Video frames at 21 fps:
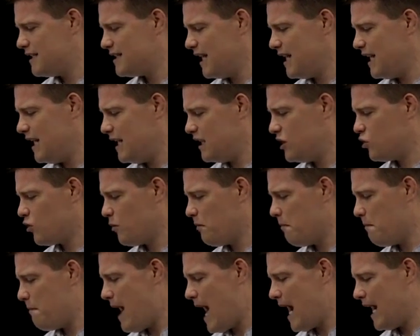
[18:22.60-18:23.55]
he said it
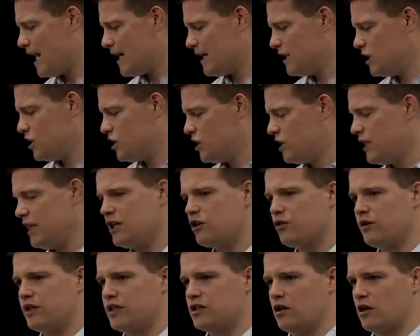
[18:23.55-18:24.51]
dramatically
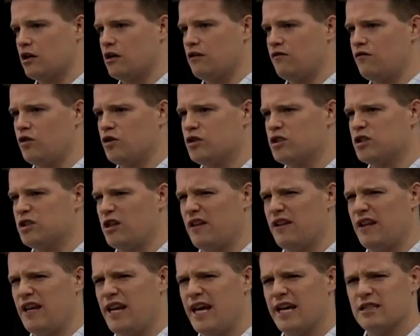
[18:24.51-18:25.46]
decreased our conversions
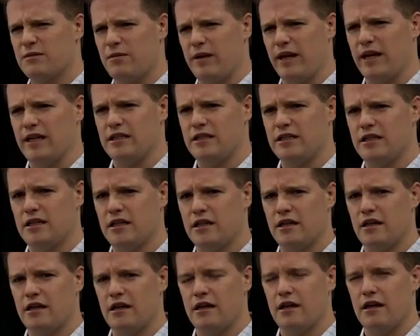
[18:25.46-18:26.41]
on the next page.
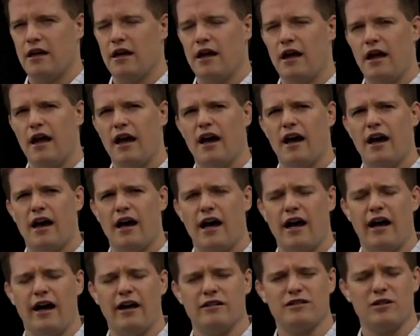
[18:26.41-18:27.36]

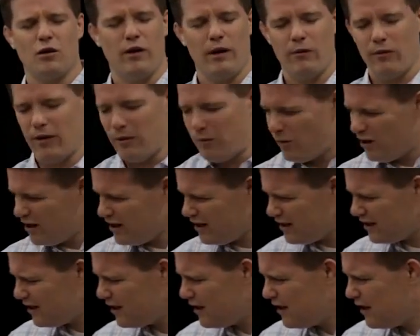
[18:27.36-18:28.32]
I was like, wait,
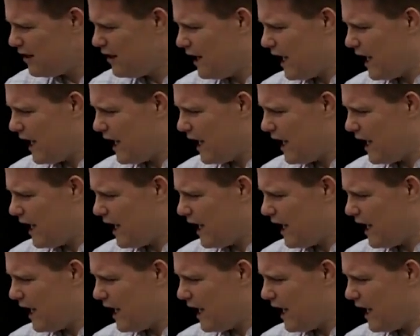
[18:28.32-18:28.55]
what?